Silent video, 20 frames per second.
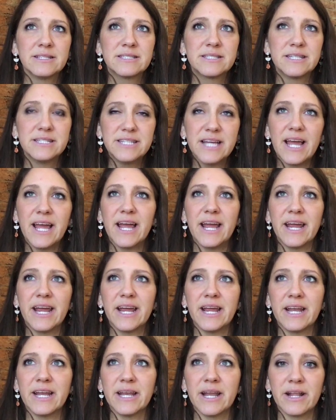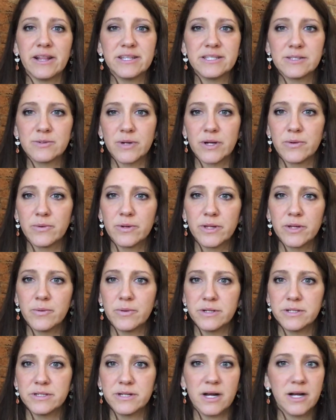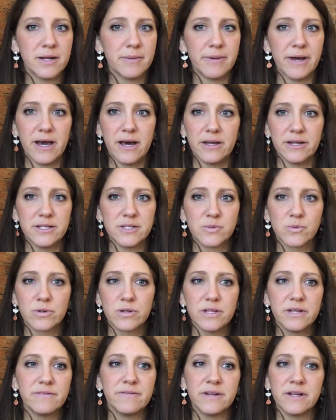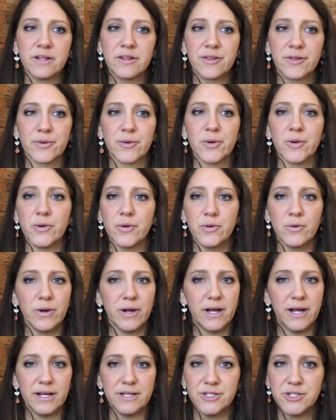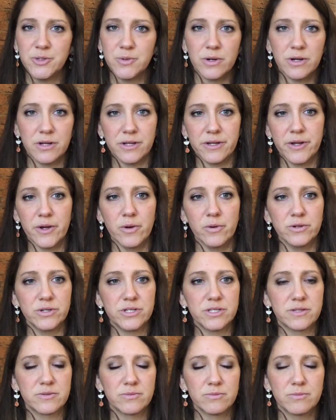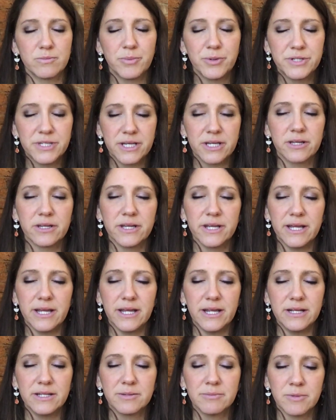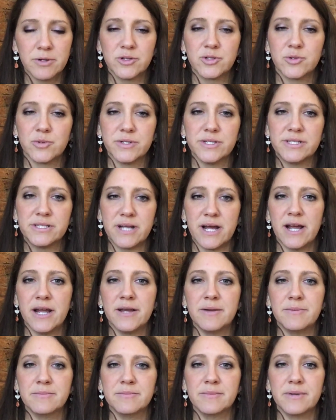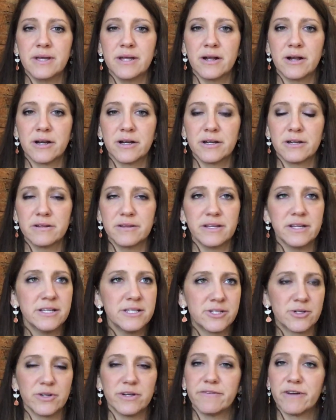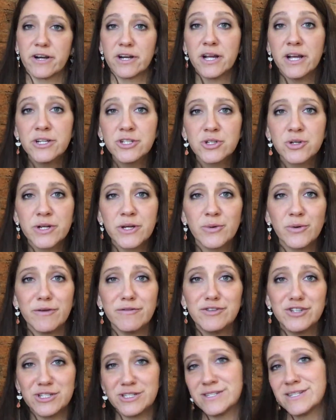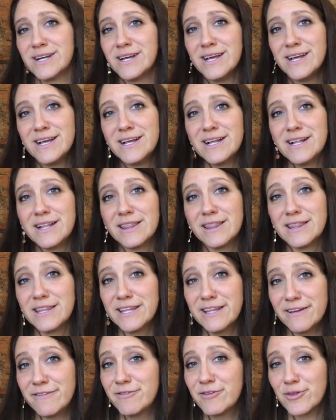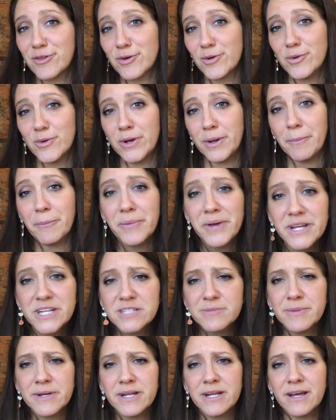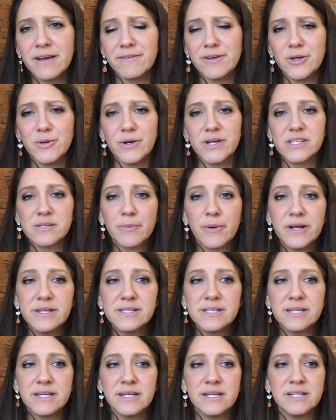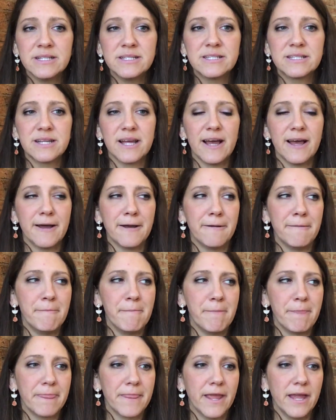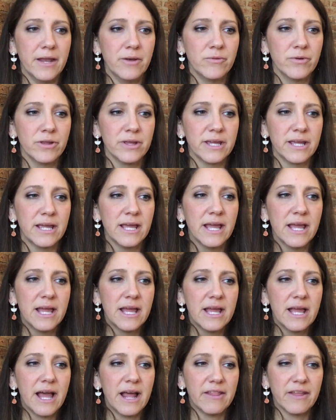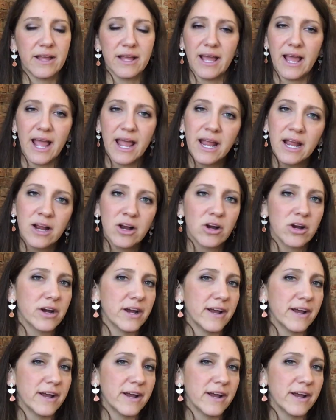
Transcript: today, and this is what I really want to talk about, is we're living through, as you all know, just particularly tumultuous time in the history of our country. We've just lived through an impeachment of a U.S. president, and really, I think anger